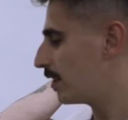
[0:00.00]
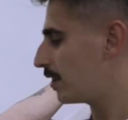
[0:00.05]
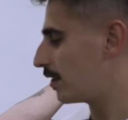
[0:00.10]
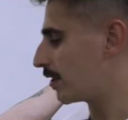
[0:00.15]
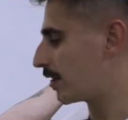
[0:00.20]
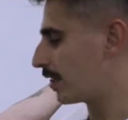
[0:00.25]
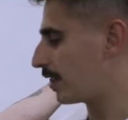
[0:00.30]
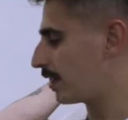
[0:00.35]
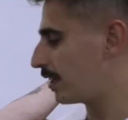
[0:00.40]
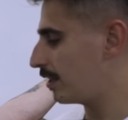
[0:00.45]

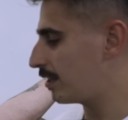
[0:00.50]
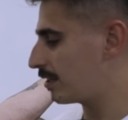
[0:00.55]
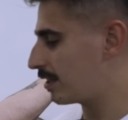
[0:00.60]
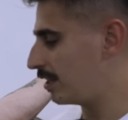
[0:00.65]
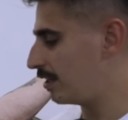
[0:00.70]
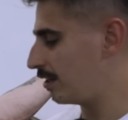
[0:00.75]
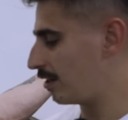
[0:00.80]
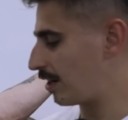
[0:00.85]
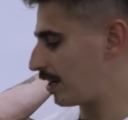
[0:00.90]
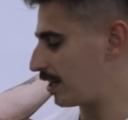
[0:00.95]
Okay,
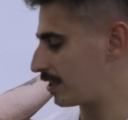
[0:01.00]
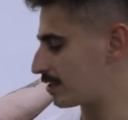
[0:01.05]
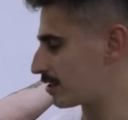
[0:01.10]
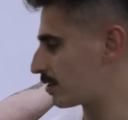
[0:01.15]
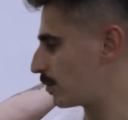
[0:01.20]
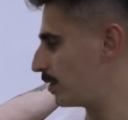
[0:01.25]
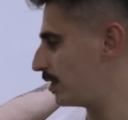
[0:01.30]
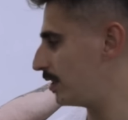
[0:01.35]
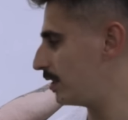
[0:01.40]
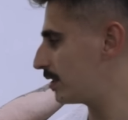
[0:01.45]
keep your ass
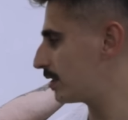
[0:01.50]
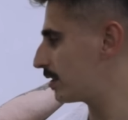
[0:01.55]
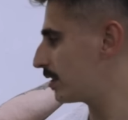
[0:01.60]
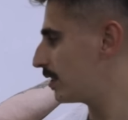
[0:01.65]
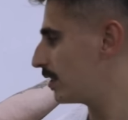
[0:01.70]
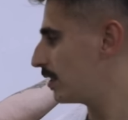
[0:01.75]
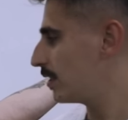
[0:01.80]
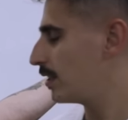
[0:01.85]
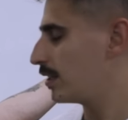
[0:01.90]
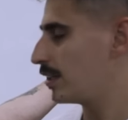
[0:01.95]
squeezed,
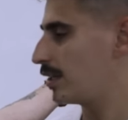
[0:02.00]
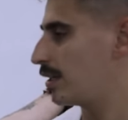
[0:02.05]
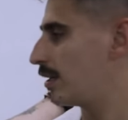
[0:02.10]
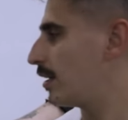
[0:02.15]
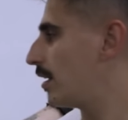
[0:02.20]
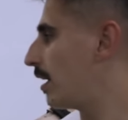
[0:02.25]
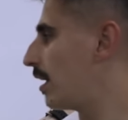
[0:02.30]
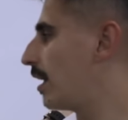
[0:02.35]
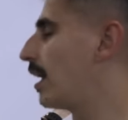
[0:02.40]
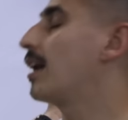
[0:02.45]

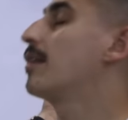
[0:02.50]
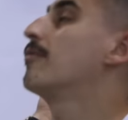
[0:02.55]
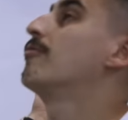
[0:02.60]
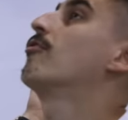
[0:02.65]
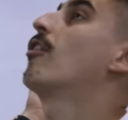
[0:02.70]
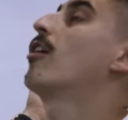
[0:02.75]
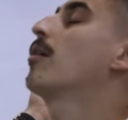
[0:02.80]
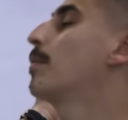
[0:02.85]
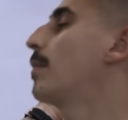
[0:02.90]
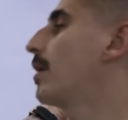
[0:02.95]
head
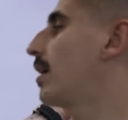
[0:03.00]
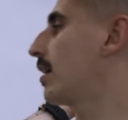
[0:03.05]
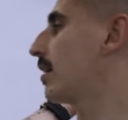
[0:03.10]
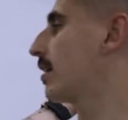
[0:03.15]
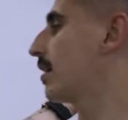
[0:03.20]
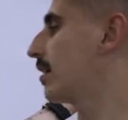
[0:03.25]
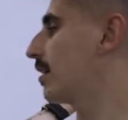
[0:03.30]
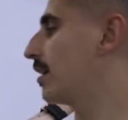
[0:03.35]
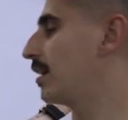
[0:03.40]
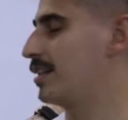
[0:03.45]
right back.